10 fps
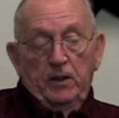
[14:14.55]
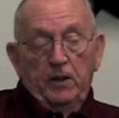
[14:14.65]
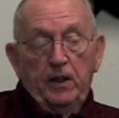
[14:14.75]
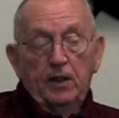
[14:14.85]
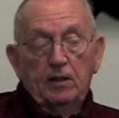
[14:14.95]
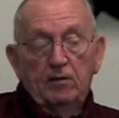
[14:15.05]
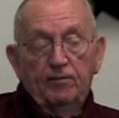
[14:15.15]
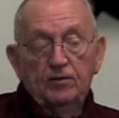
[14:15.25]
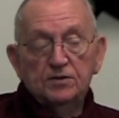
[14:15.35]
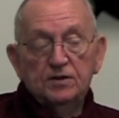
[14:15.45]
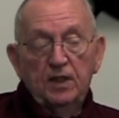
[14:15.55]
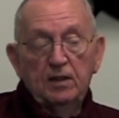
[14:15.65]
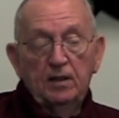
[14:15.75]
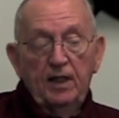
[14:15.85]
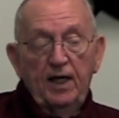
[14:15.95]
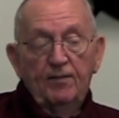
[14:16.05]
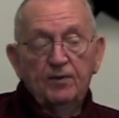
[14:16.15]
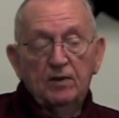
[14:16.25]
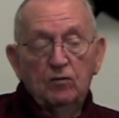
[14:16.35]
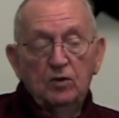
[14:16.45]
And the first thing that
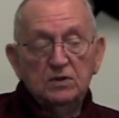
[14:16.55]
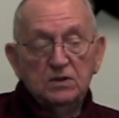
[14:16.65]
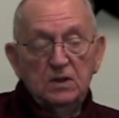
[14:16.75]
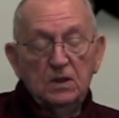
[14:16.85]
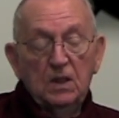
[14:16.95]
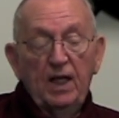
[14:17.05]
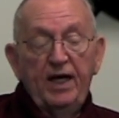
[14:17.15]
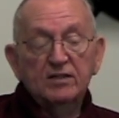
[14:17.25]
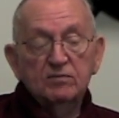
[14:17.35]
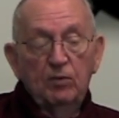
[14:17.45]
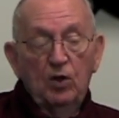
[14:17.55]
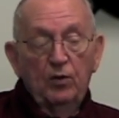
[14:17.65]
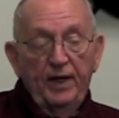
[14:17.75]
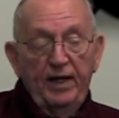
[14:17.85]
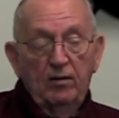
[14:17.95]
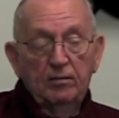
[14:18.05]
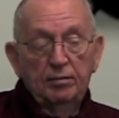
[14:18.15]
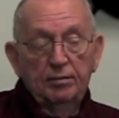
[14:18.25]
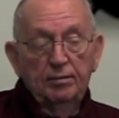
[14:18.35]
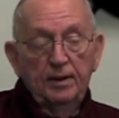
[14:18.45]
happened was glass blowed out,
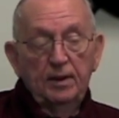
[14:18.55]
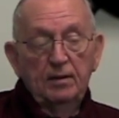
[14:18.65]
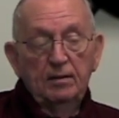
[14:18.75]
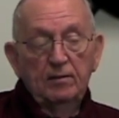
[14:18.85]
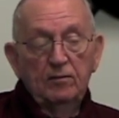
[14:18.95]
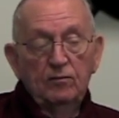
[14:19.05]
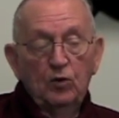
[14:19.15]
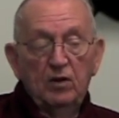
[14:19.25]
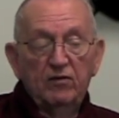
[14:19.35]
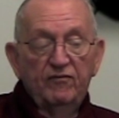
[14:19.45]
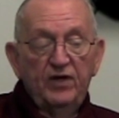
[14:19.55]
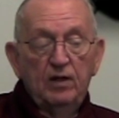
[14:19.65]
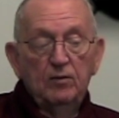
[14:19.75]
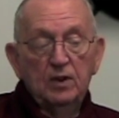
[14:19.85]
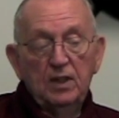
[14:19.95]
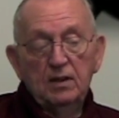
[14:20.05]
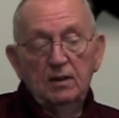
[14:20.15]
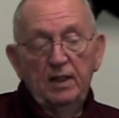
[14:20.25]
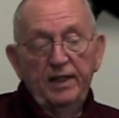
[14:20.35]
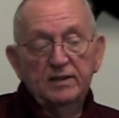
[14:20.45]
and one of the firemen got
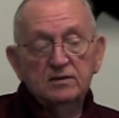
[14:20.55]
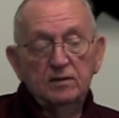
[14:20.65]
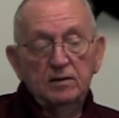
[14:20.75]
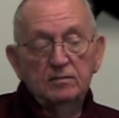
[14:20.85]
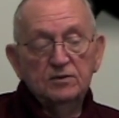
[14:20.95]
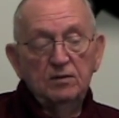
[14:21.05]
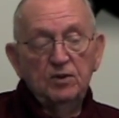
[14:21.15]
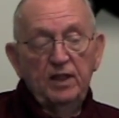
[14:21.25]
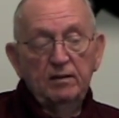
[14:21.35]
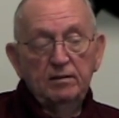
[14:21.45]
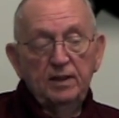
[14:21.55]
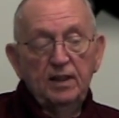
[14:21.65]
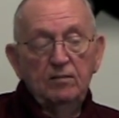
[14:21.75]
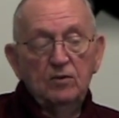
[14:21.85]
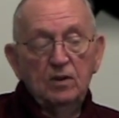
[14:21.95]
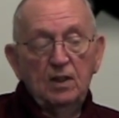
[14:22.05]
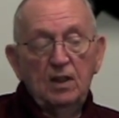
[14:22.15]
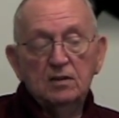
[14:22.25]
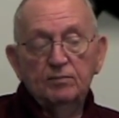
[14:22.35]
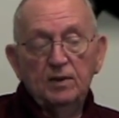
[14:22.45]
glass, and somebody had to take him to the
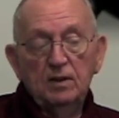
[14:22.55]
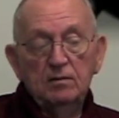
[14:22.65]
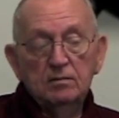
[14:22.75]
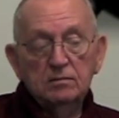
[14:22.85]
hospital.